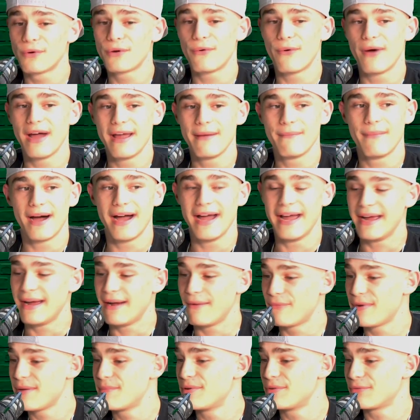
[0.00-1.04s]
away by.
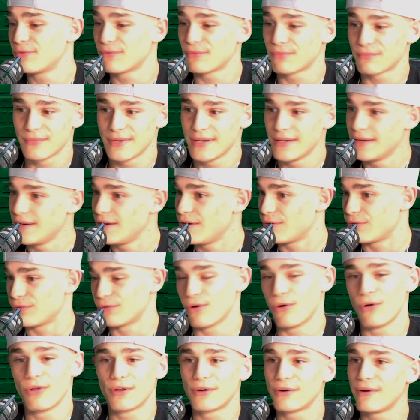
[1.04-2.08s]
We've been
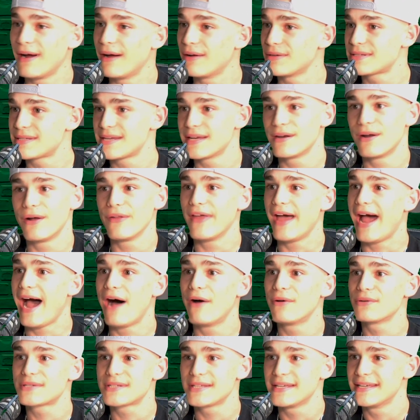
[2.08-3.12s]
rolling around, seeing all the
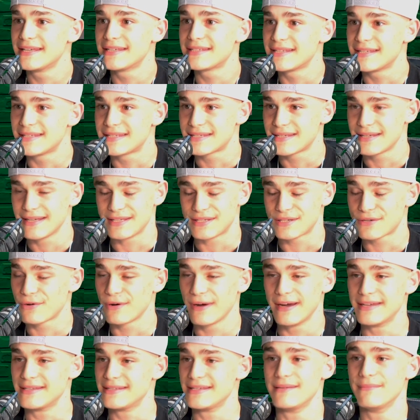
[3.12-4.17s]
houses. It's
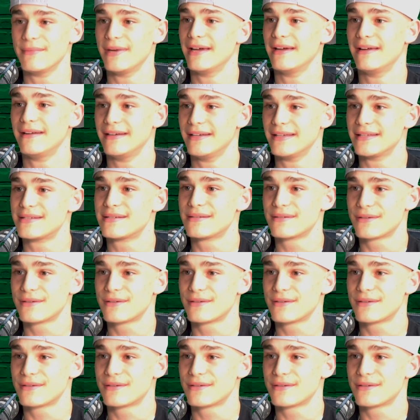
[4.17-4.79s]
crazy, man. It's